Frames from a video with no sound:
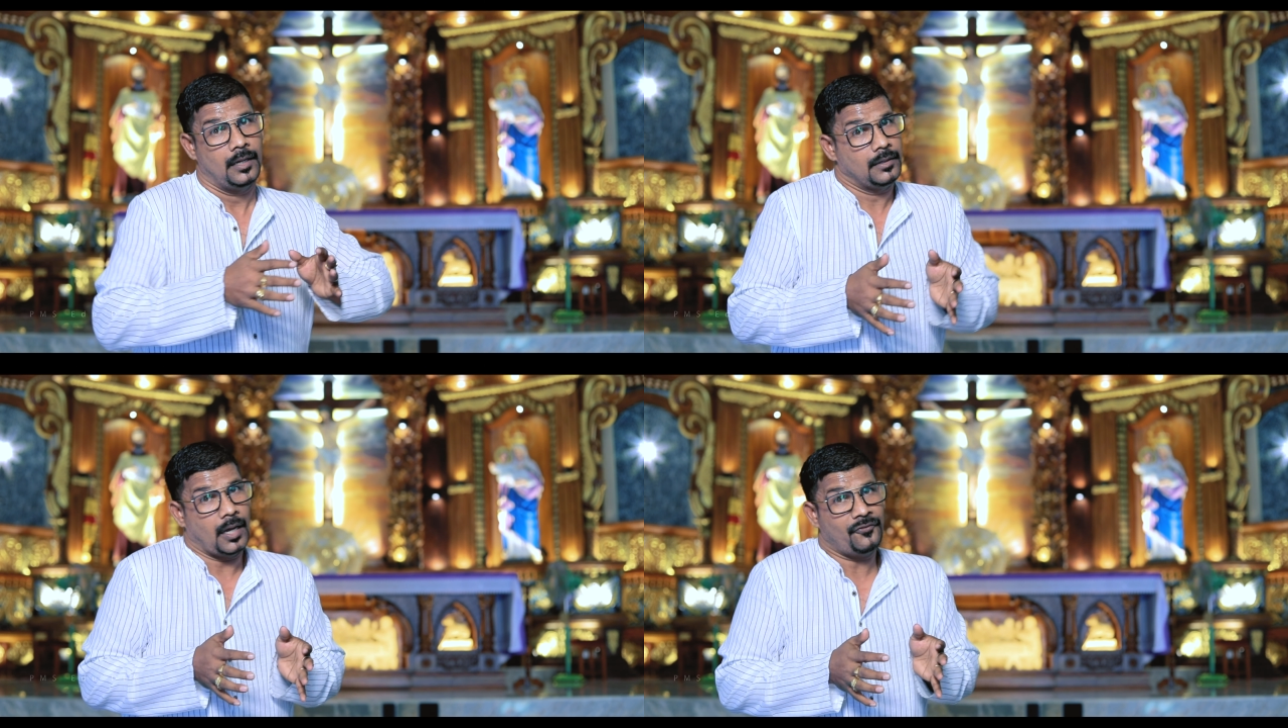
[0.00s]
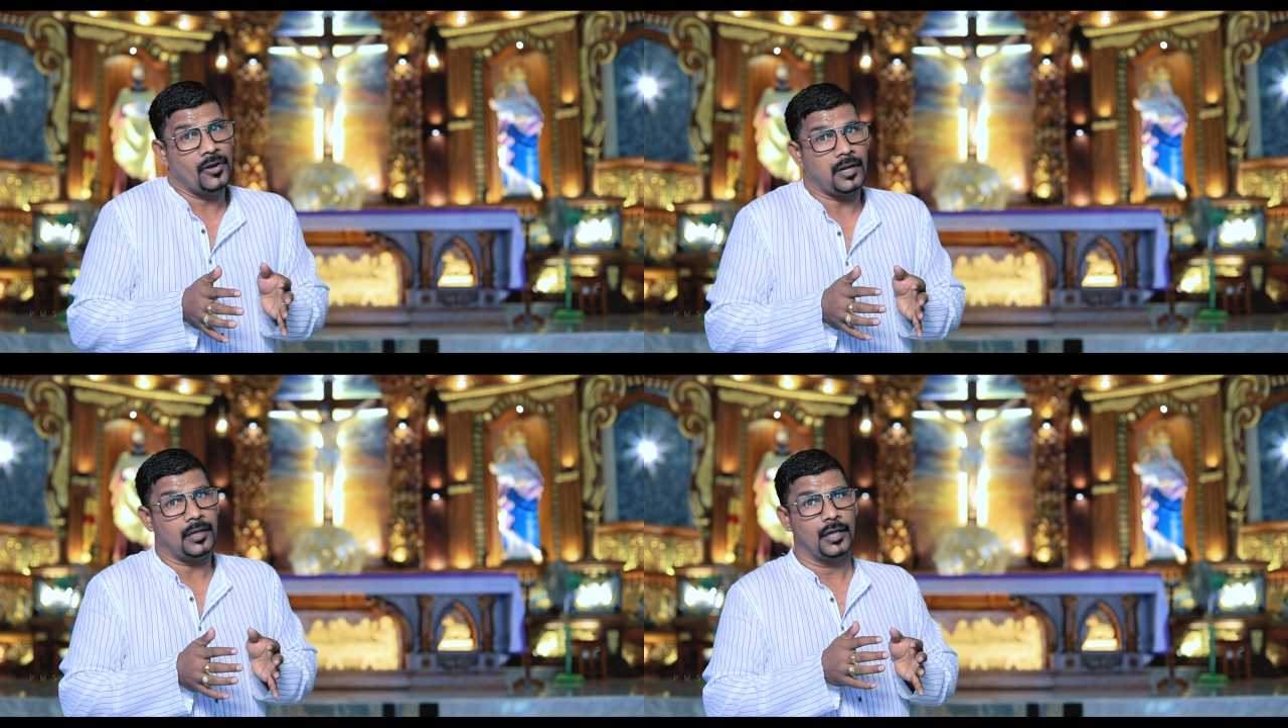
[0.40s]

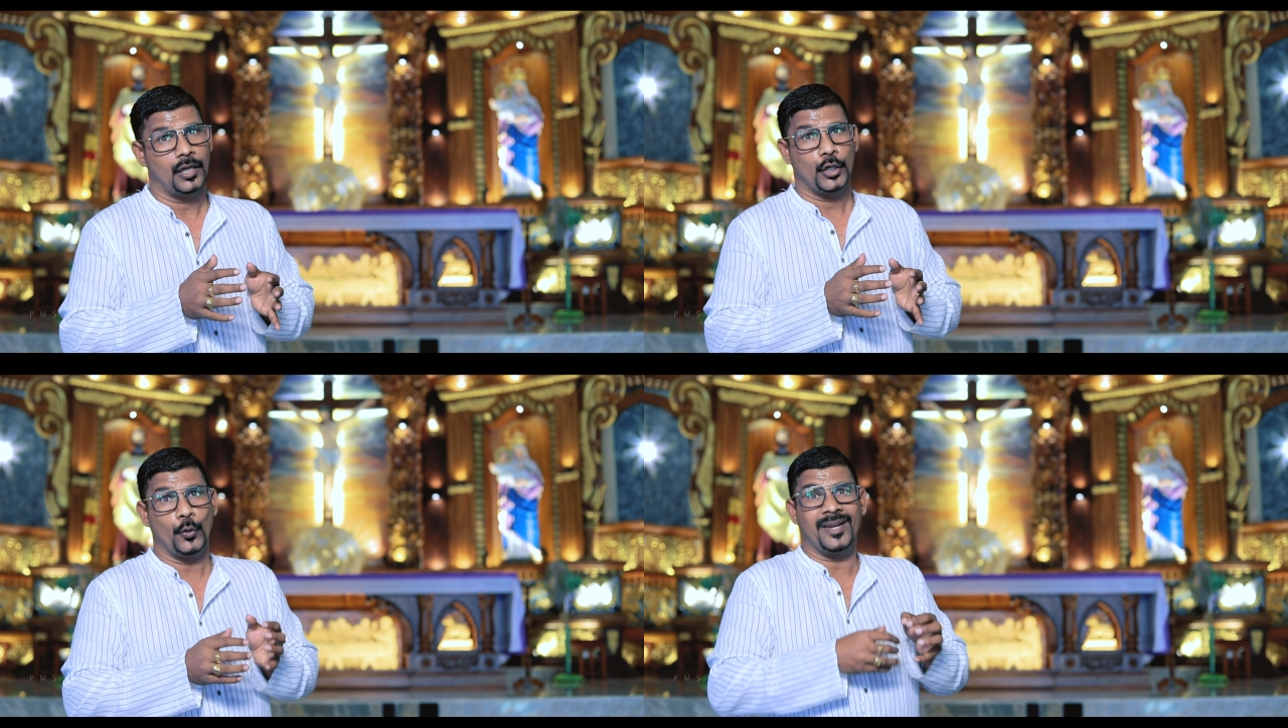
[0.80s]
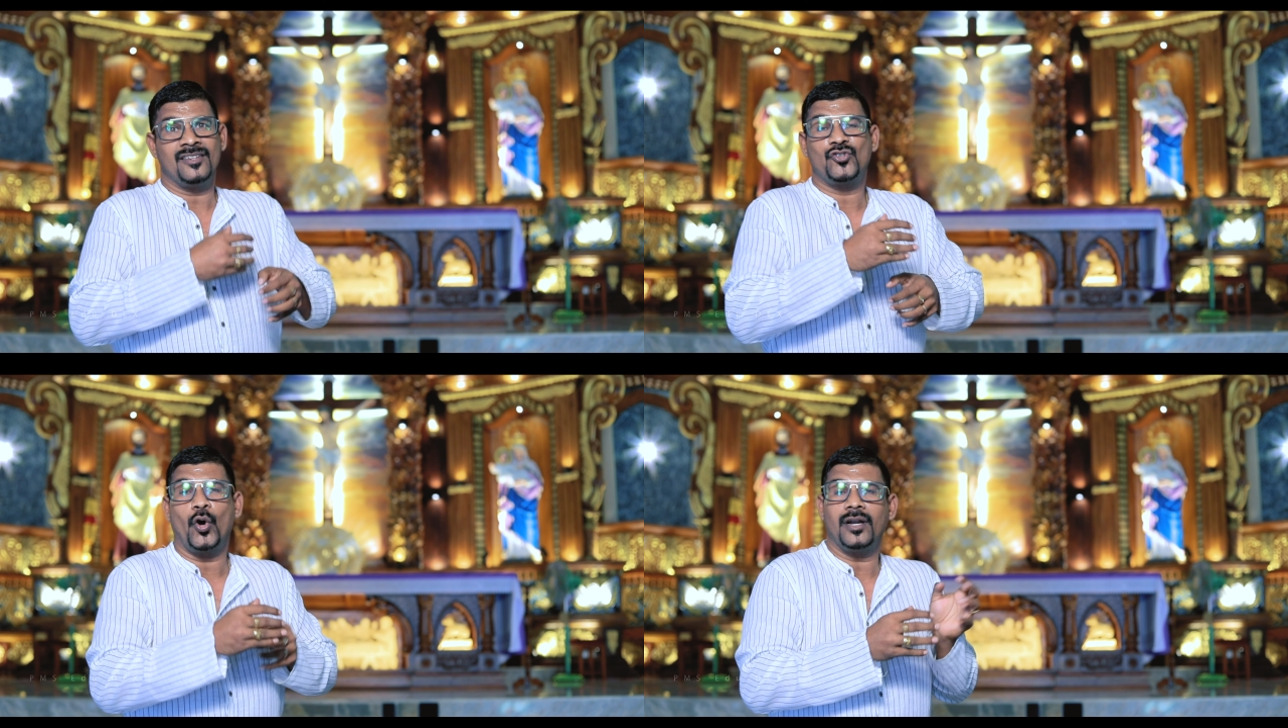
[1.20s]
definitely you can
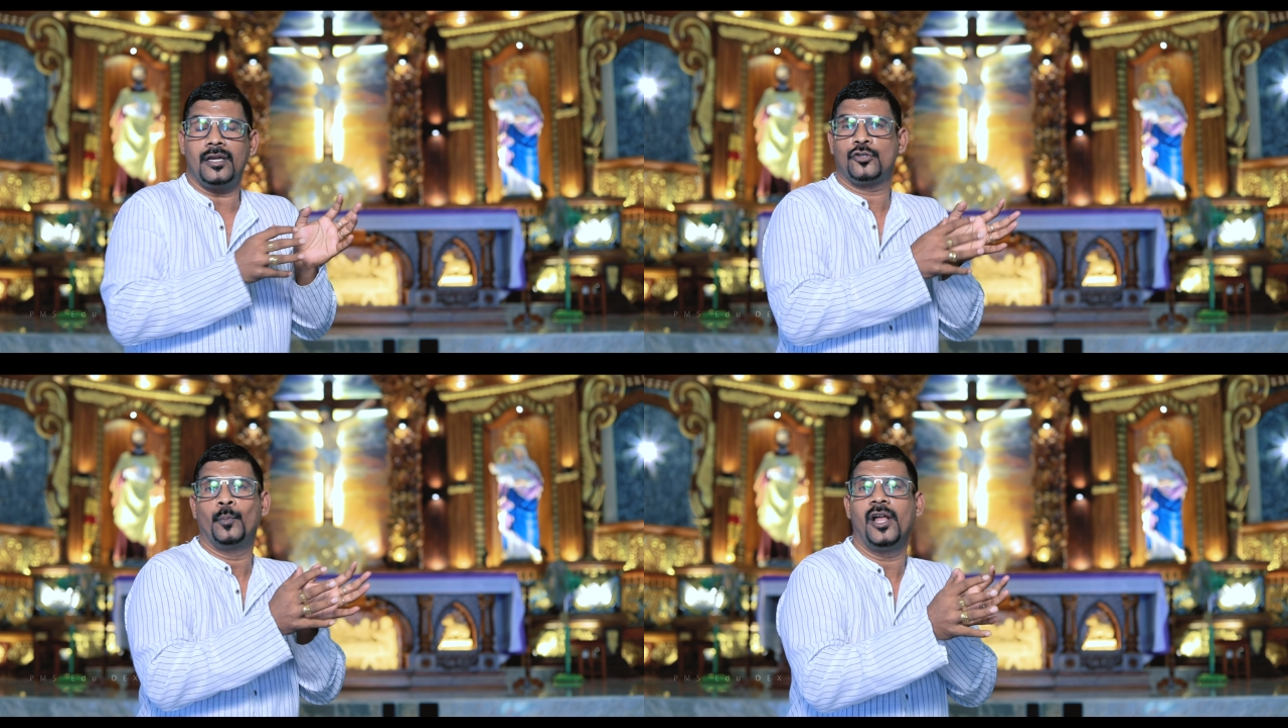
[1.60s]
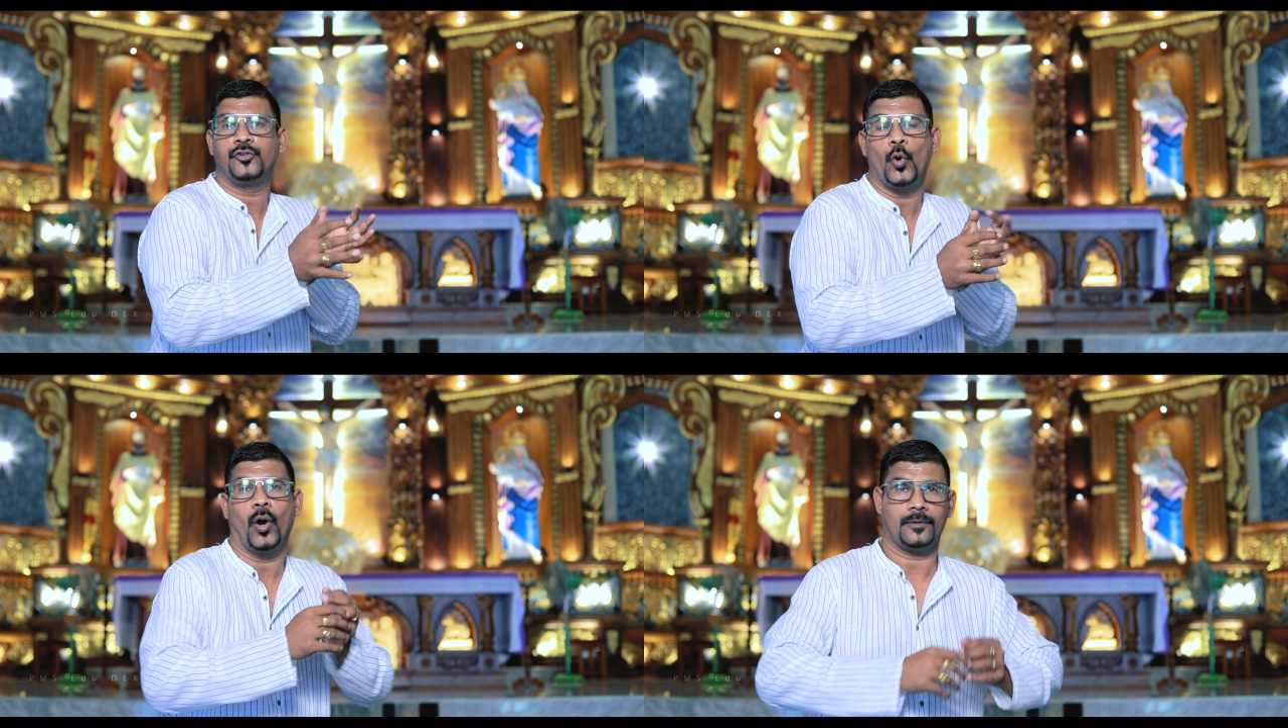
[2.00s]
start a small
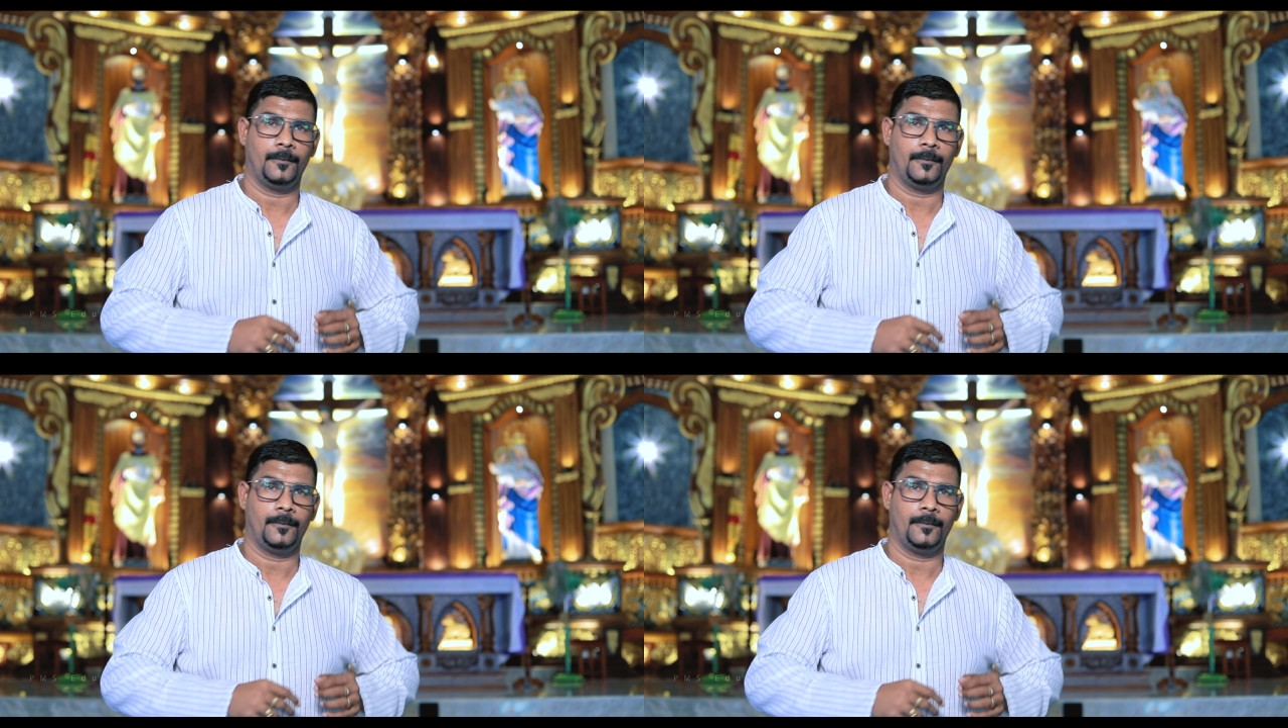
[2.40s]
talk.